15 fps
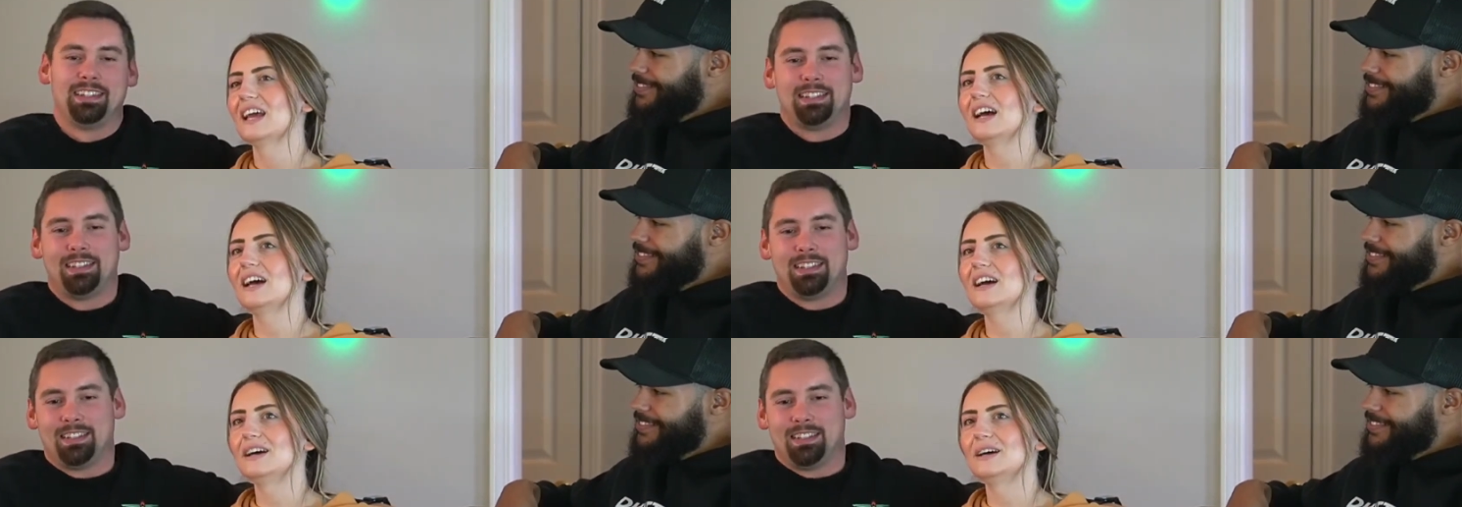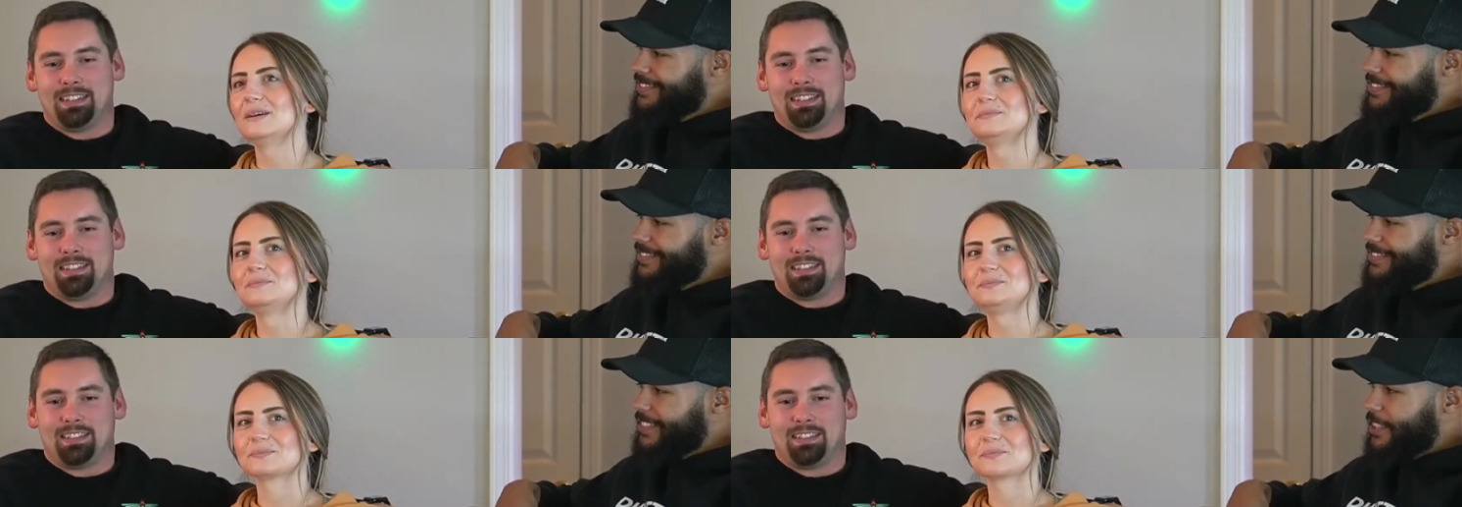
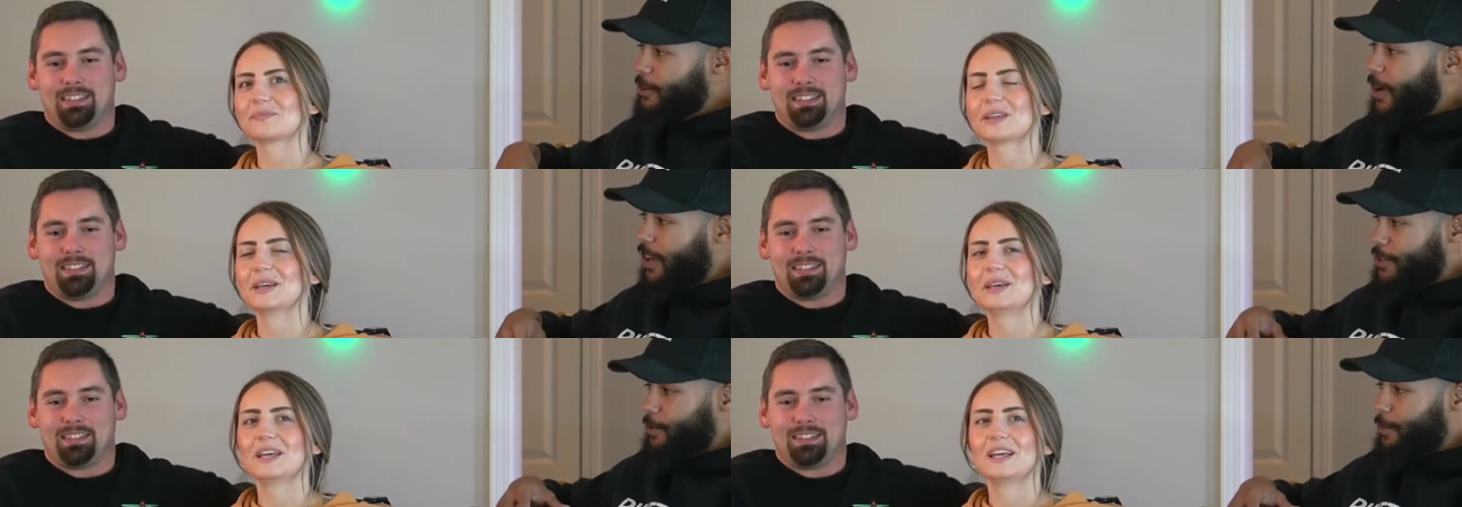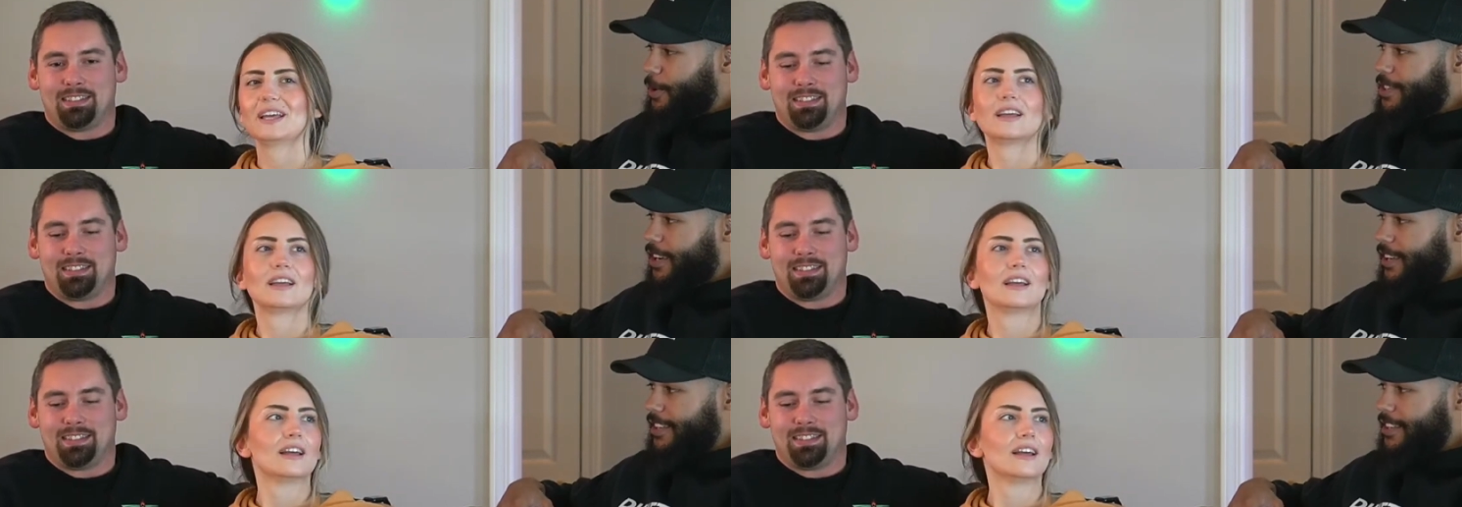Speaker 1: um,
Speaker 2: you actually were
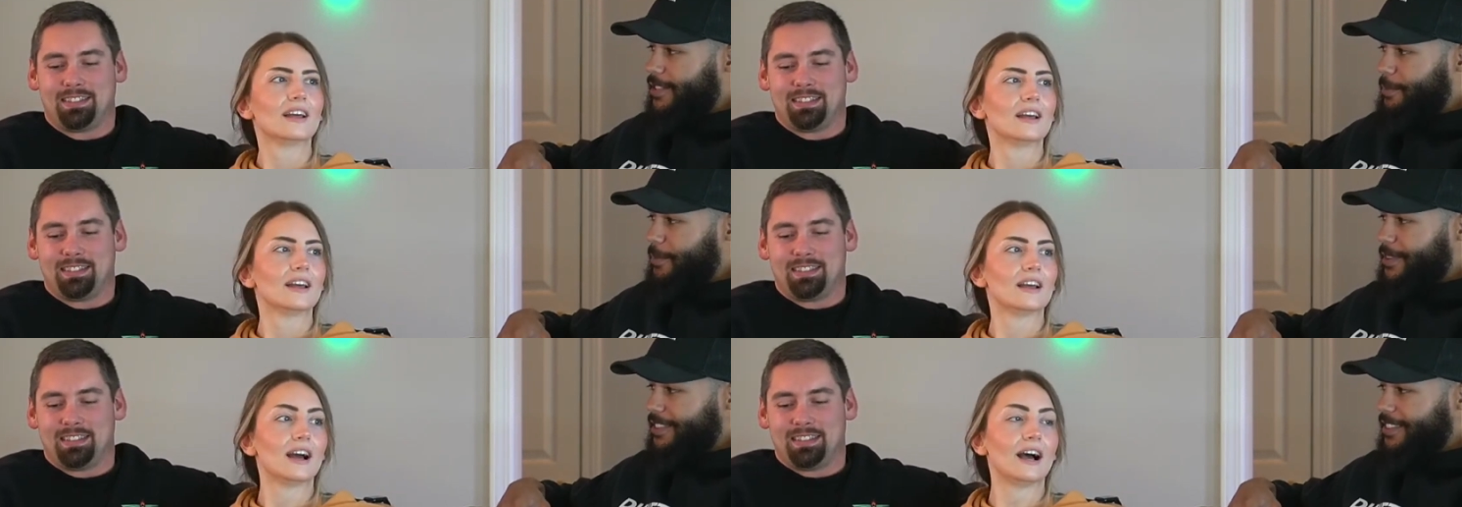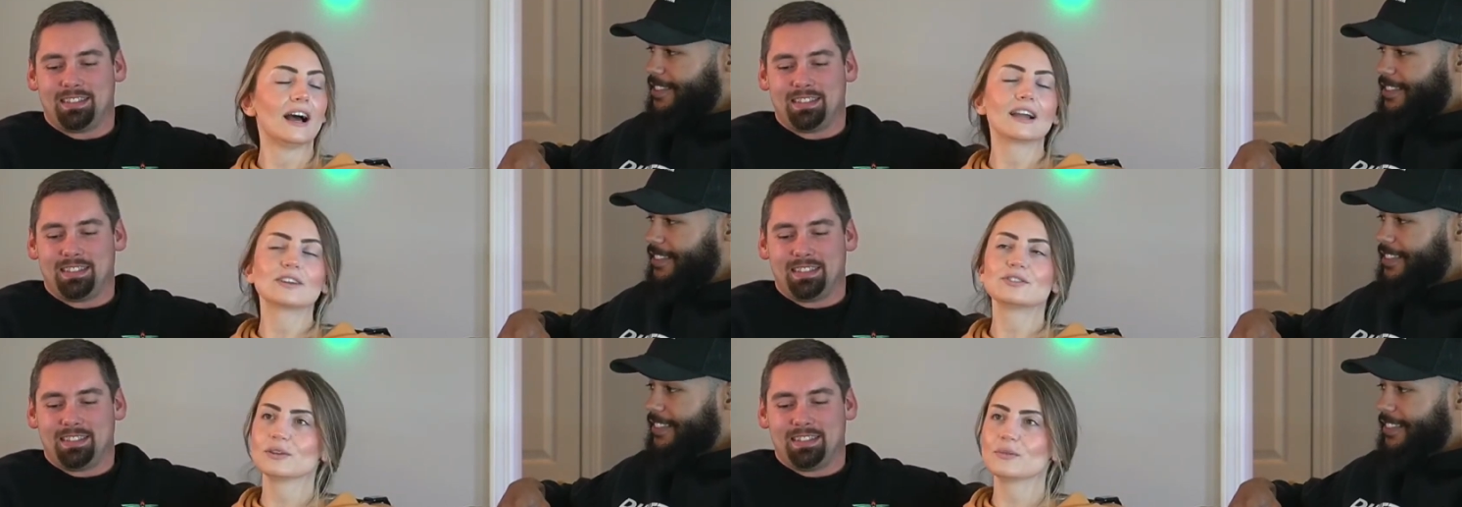talking to someone.
Speaker 1: I
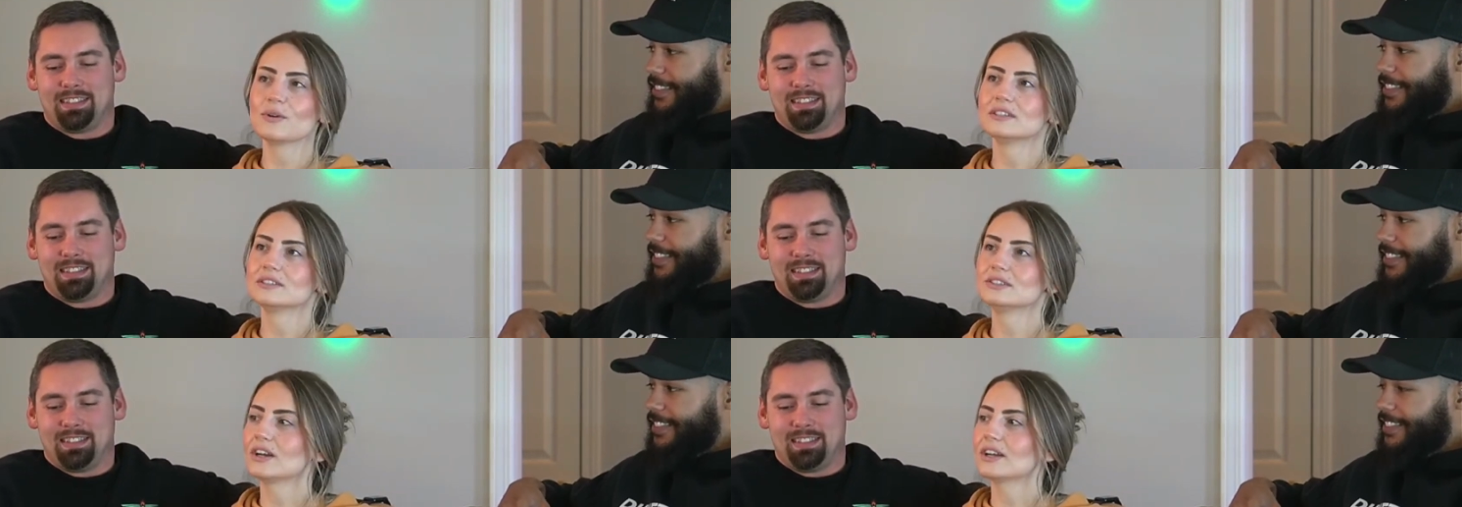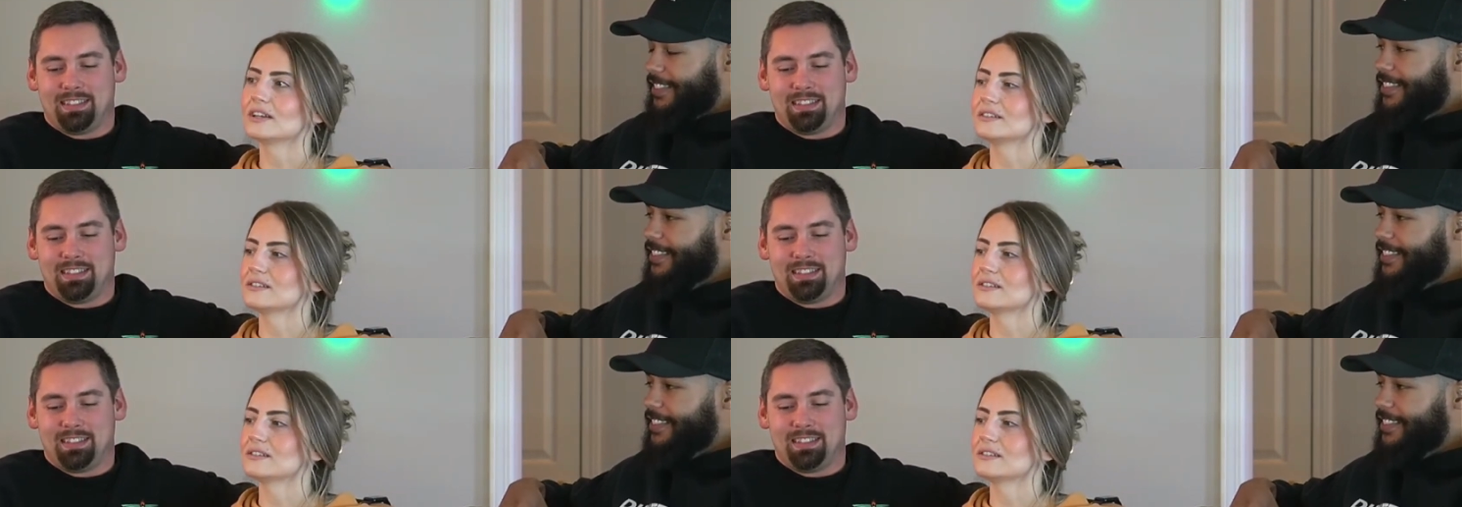actually was talking to